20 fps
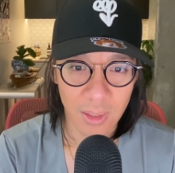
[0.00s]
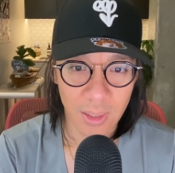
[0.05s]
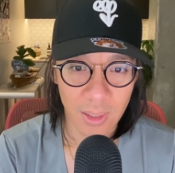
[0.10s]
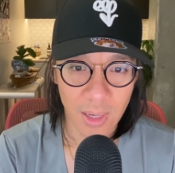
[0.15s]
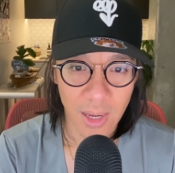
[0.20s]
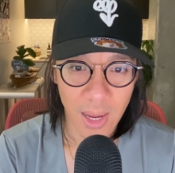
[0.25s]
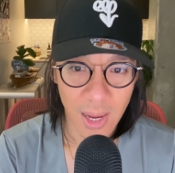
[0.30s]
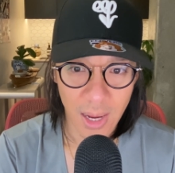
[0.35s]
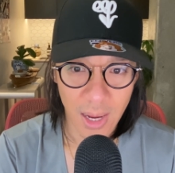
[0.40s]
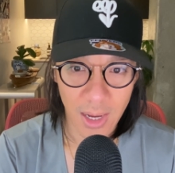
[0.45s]

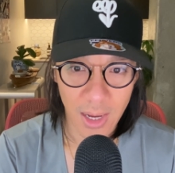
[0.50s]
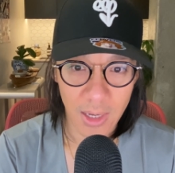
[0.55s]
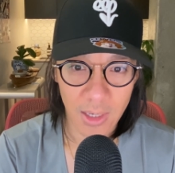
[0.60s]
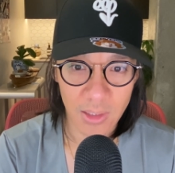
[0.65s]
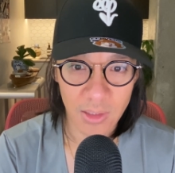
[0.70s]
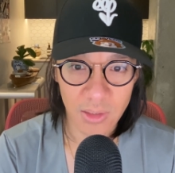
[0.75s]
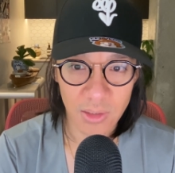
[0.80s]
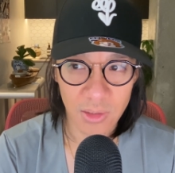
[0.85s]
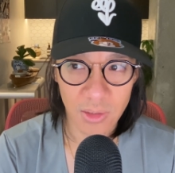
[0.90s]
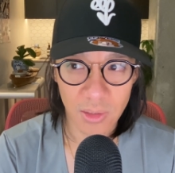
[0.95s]

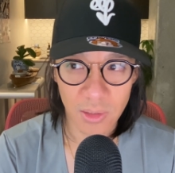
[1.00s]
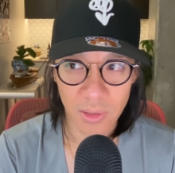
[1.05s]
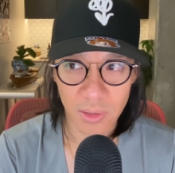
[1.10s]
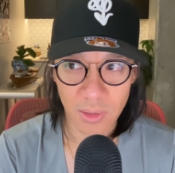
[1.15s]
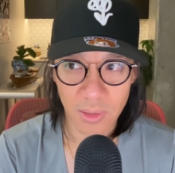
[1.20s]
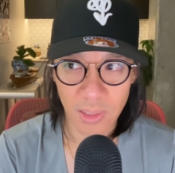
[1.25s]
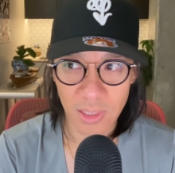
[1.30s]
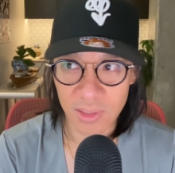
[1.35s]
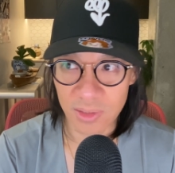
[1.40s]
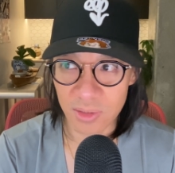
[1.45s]
and
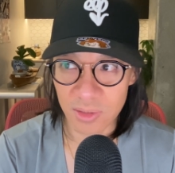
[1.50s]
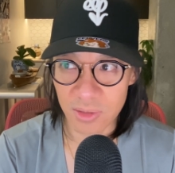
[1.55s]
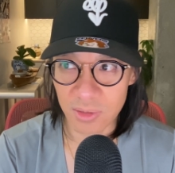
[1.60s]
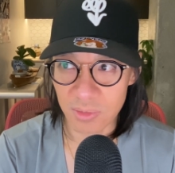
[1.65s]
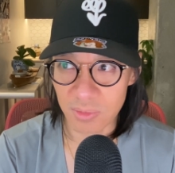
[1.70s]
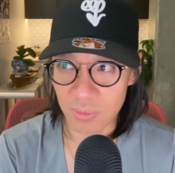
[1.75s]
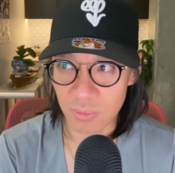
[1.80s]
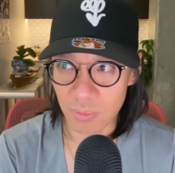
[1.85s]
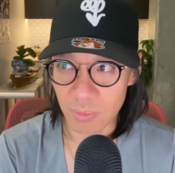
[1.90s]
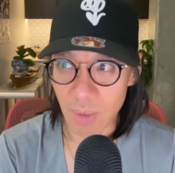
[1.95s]
it's
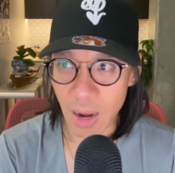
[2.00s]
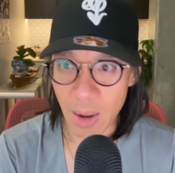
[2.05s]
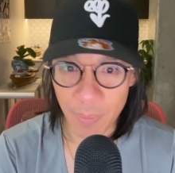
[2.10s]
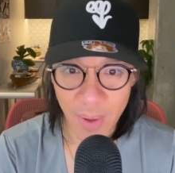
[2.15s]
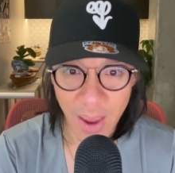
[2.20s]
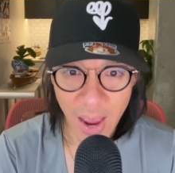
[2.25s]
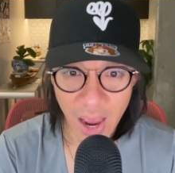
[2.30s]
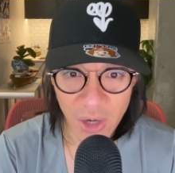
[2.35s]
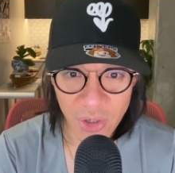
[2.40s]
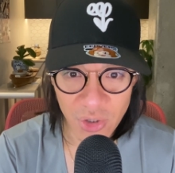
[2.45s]
my
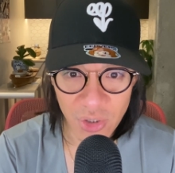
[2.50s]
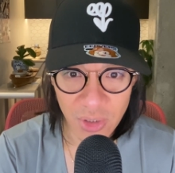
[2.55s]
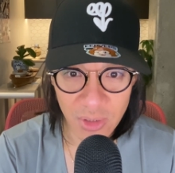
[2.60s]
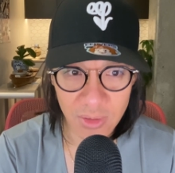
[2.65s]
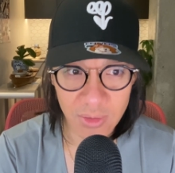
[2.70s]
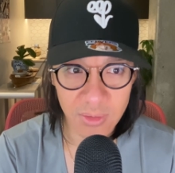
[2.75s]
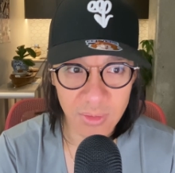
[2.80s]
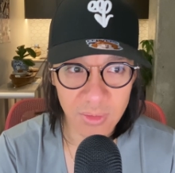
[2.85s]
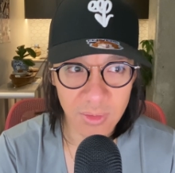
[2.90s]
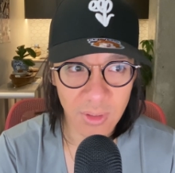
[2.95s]

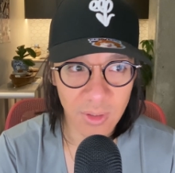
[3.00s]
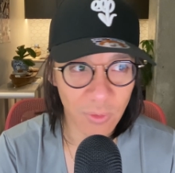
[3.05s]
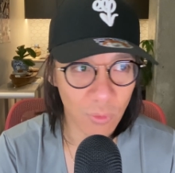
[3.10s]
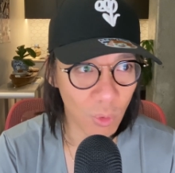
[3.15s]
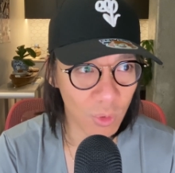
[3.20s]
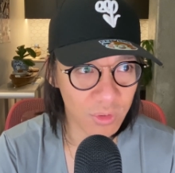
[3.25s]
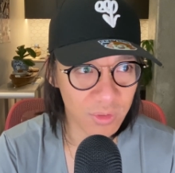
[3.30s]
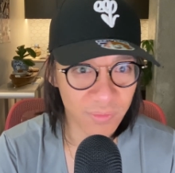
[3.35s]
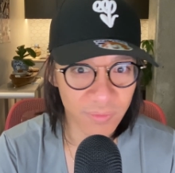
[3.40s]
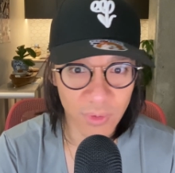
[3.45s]
passion, and of
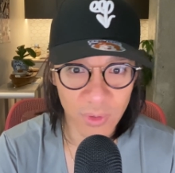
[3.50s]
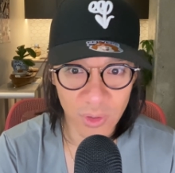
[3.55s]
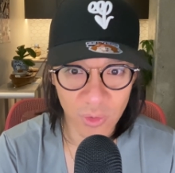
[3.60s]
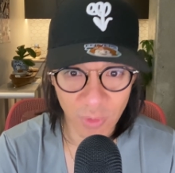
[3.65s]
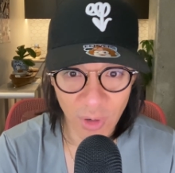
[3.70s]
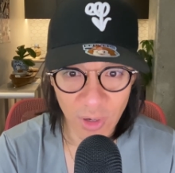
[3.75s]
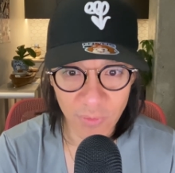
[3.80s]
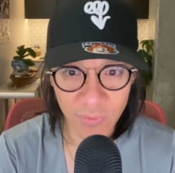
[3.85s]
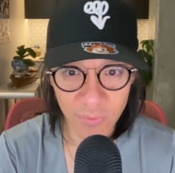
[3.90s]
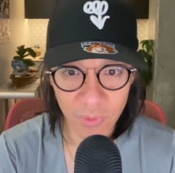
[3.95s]
course I'm very
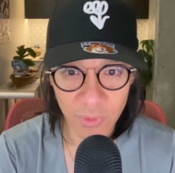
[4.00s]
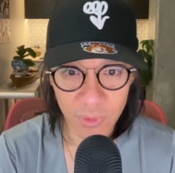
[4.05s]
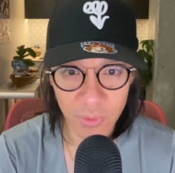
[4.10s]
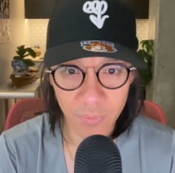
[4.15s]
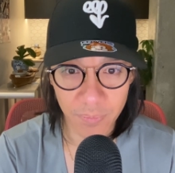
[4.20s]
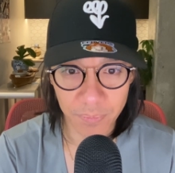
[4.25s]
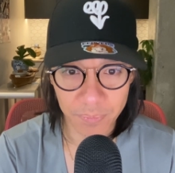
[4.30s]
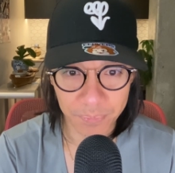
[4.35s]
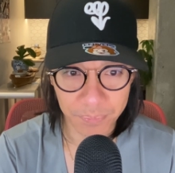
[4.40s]
grateful.